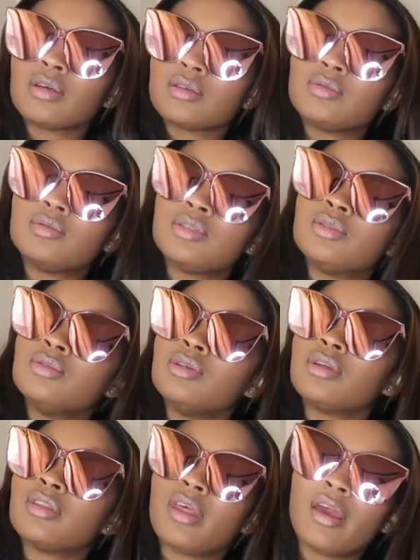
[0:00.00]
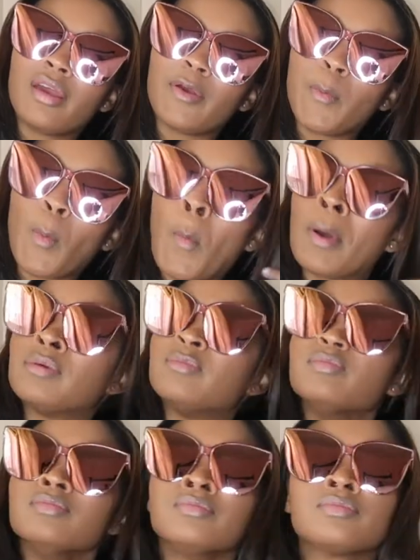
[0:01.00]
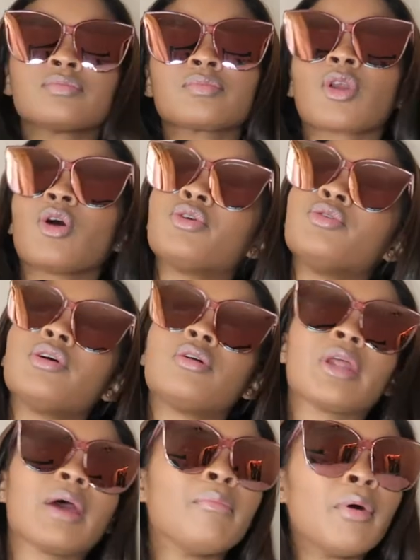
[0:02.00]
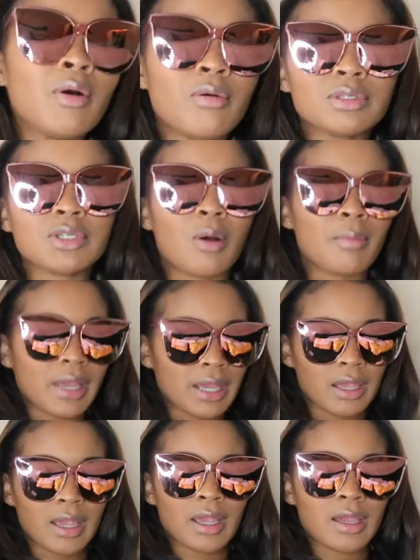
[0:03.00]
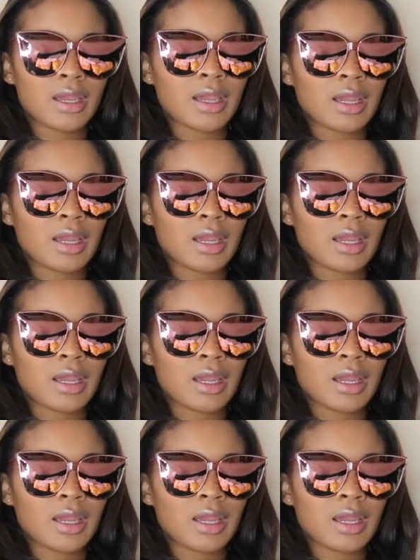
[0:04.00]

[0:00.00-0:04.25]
You just do your thing. Or you get on that boat with your man,